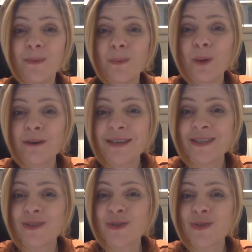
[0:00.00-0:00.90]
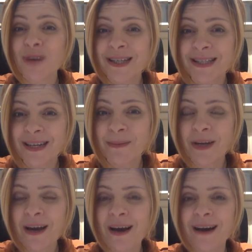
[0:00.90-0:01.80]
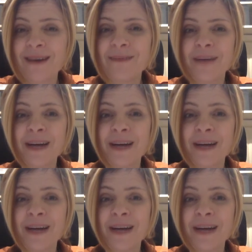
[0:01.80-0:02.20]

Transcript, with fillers: worried or stressed I become,